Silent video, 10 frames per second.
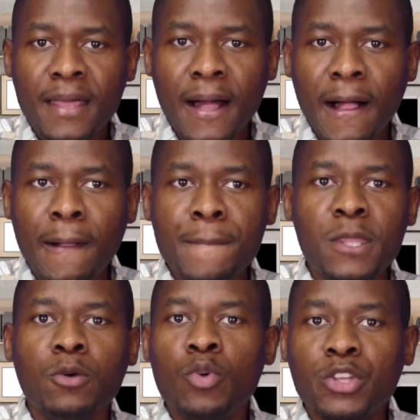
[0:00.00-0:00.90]

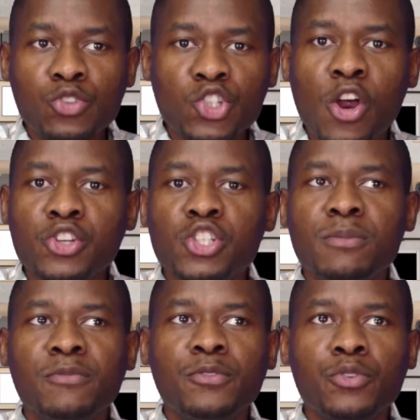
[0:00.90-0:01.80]
where you charge
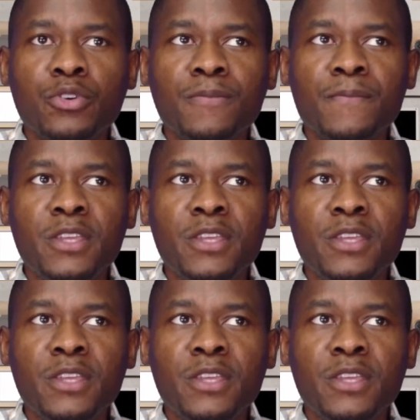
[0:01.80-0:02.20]
them for